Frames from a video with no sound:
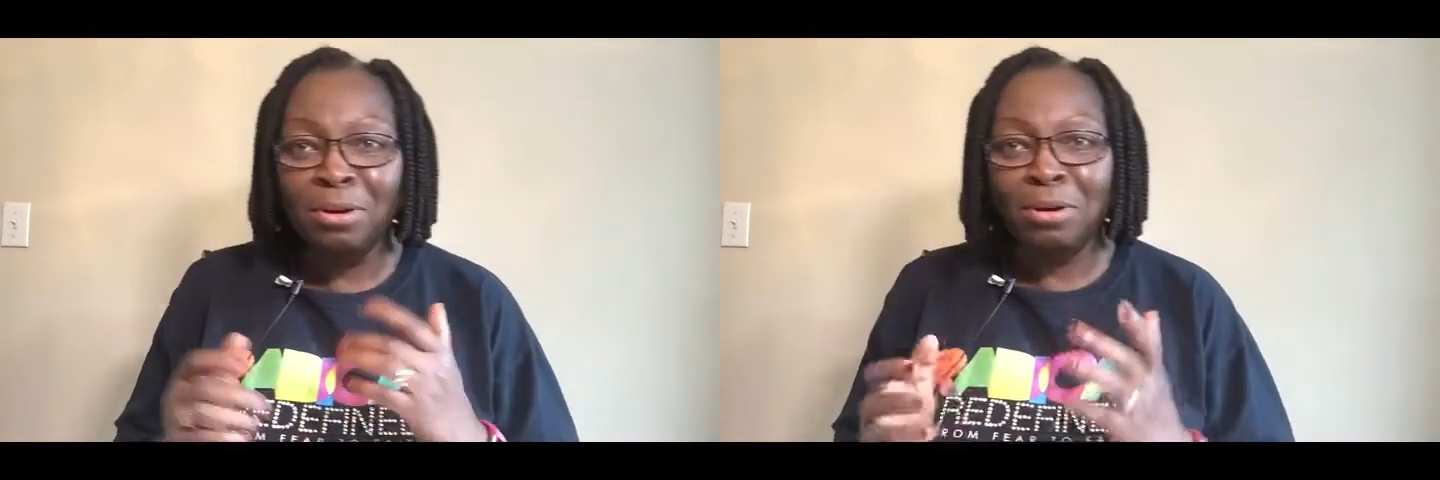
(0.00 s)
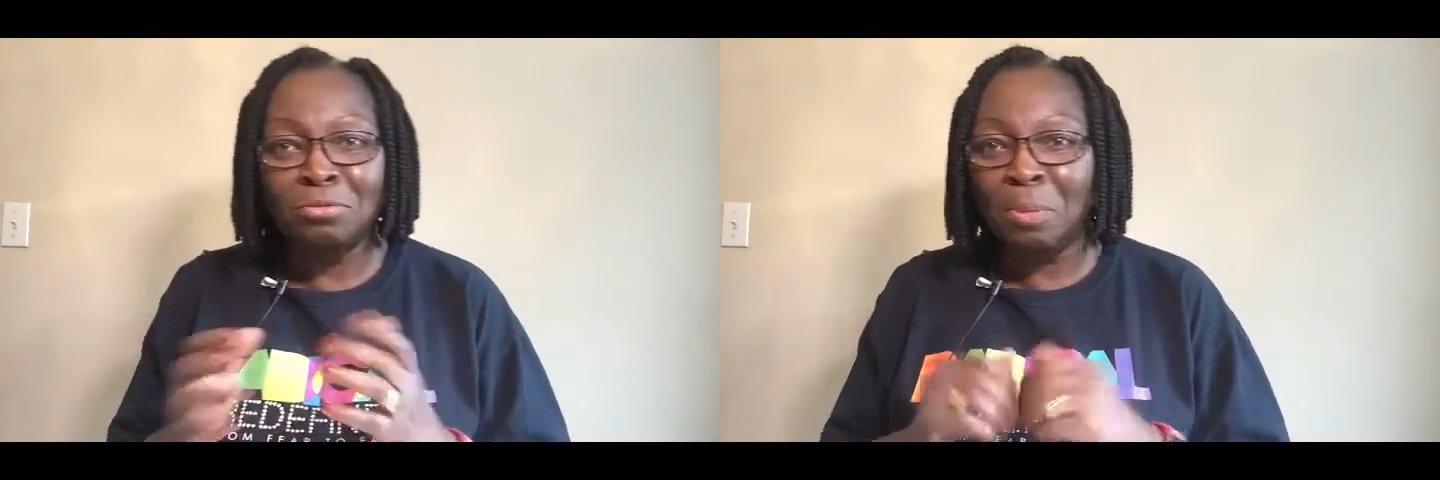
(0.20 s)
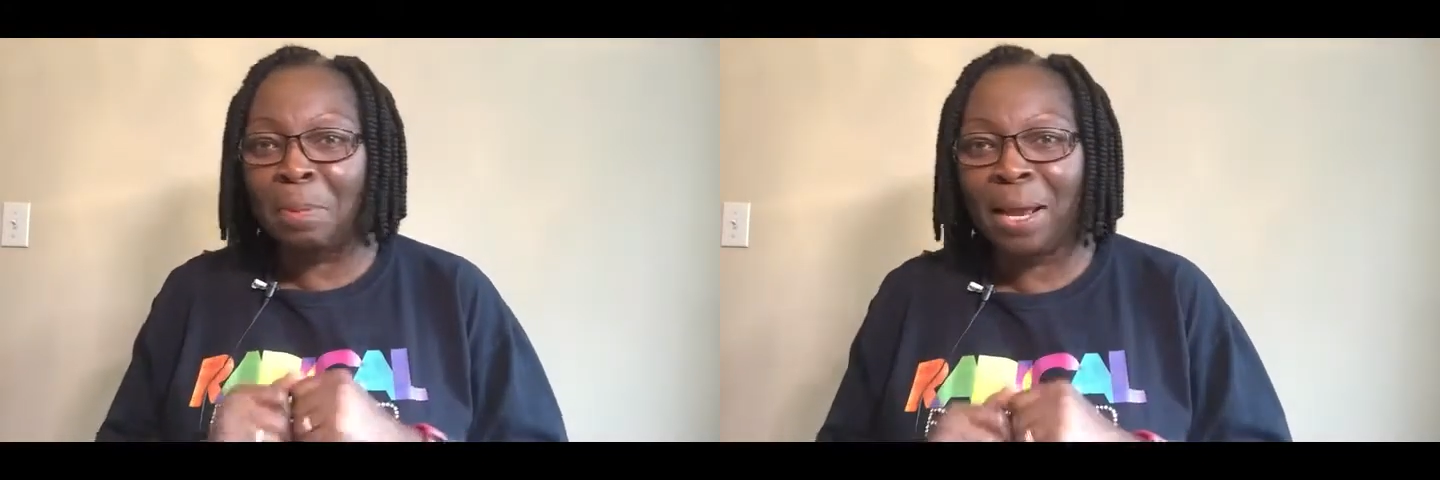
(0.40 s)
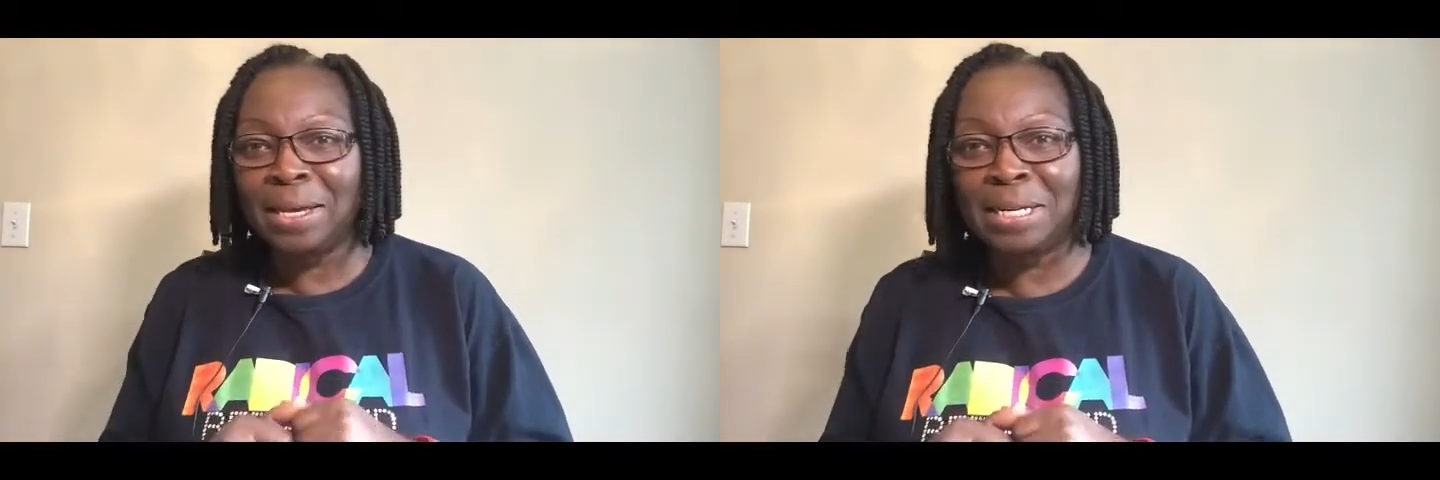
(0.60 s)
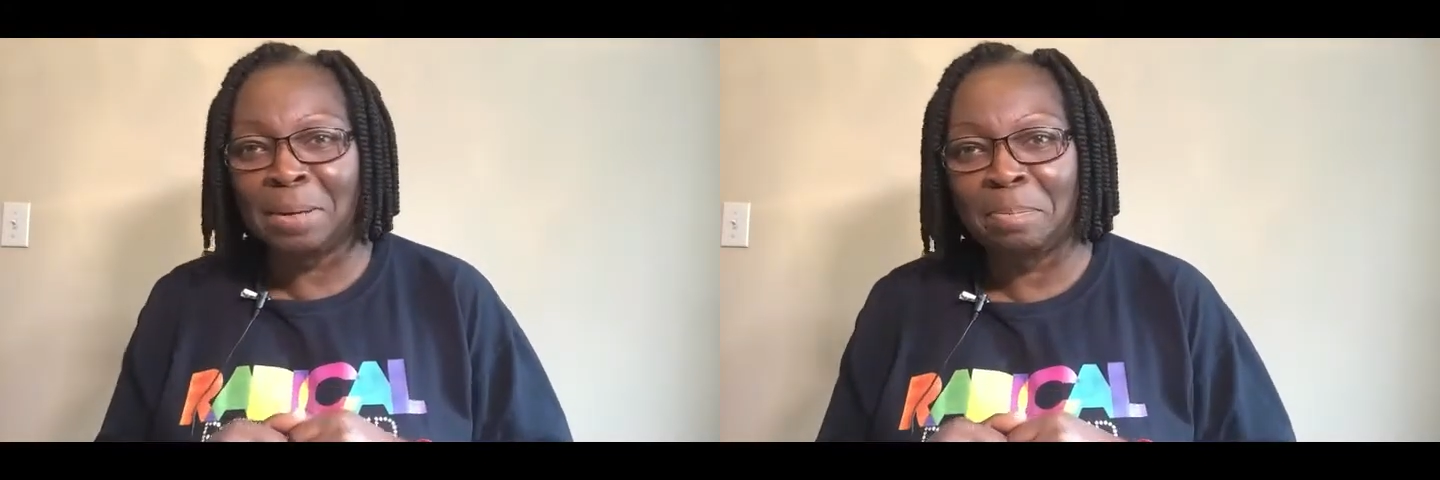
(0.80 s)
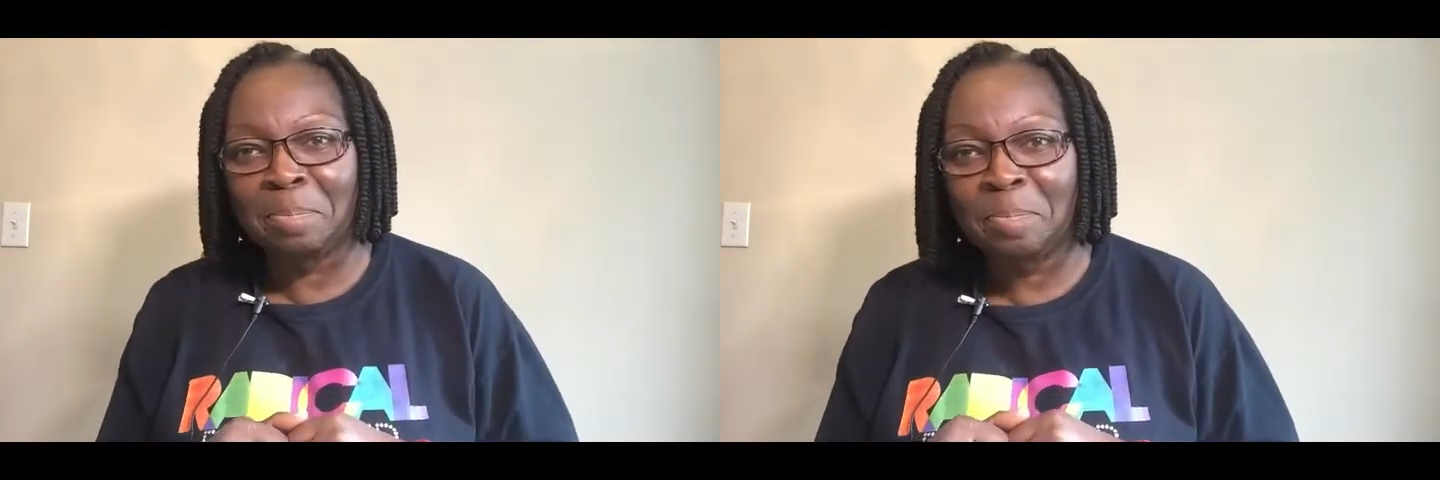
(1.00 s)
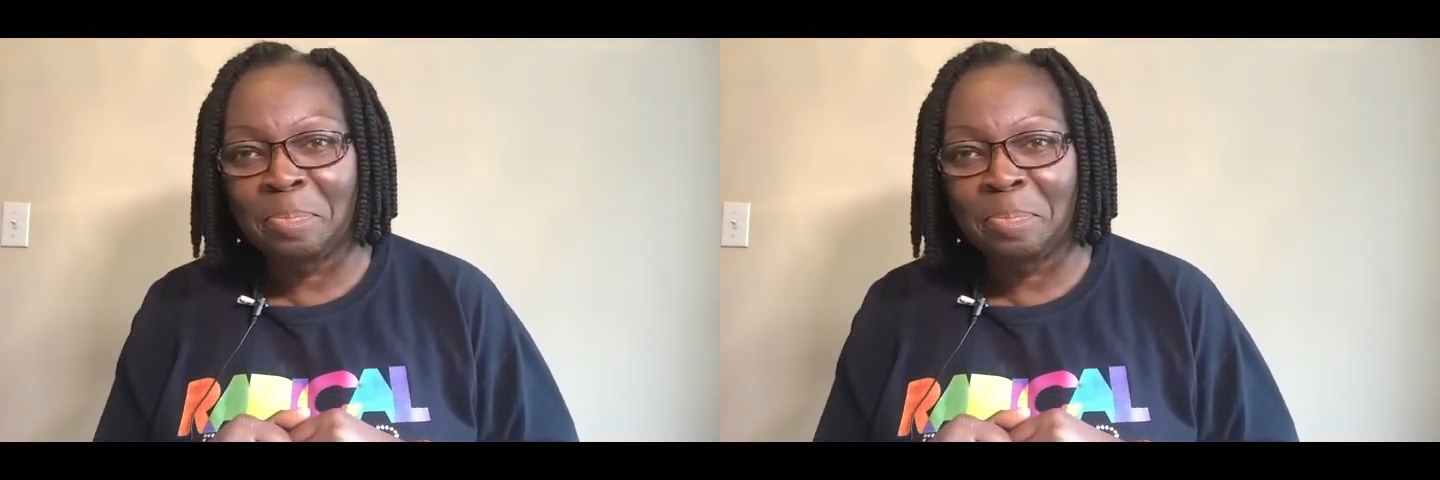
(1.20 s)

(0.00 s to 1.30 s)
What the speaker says: God replied him.